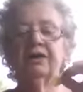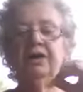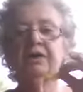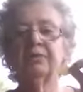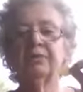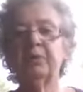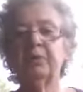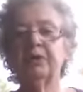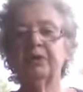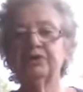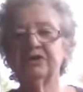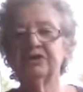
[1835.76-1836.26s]

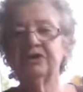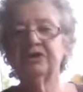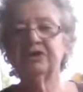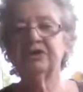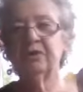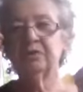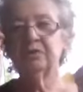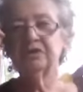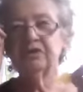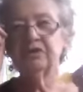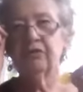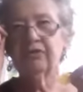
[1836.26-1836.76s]
young person
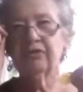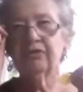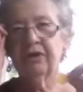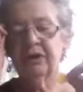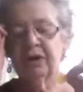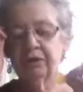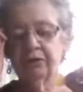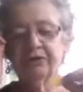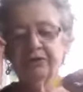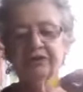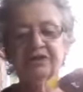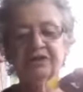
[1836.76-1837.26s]
that was over
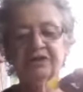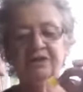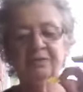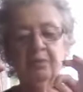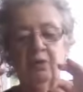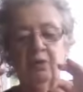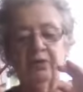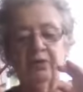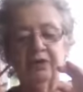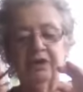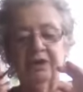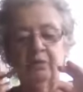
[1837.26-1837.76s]
here this
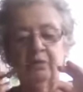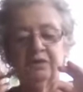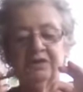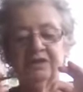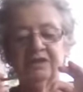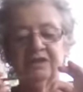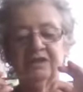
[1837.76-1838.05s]
morning